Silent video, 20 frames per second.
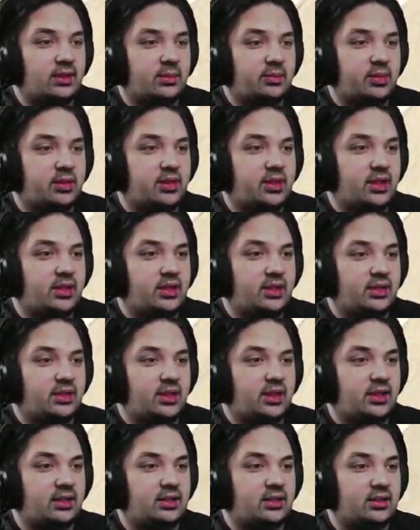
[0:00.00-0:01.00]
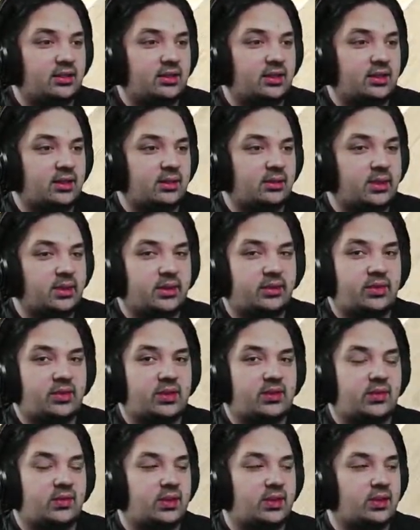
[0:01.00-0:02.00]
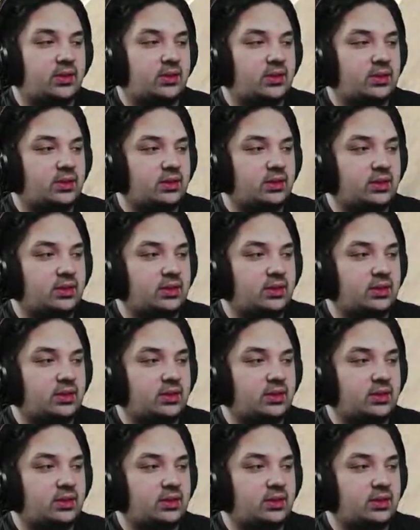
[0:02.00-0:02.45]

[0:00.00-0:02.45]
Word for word: pretending to edit the uh, Rickfest videos.